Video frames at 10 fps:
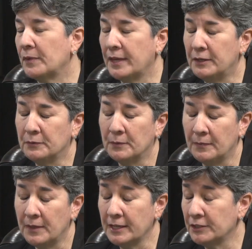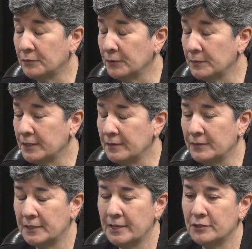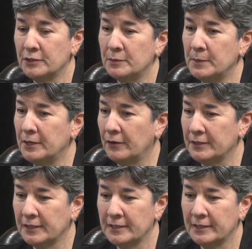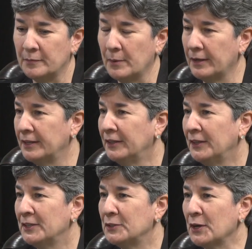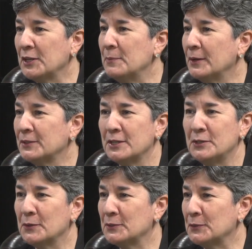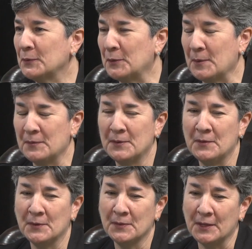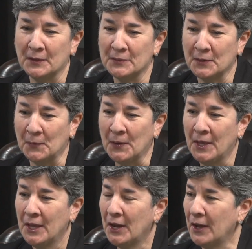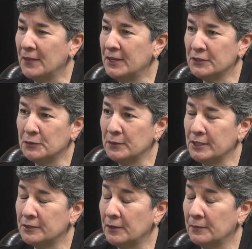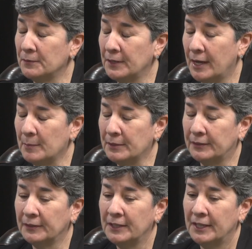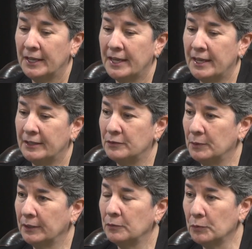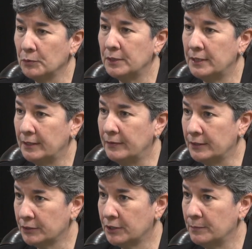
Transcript: thank you, and thanks for the invitation to be here. As I said, my talking about St. Joe's is one of my favorite things. So uh, the history is uh, phenomenal and really rooted in this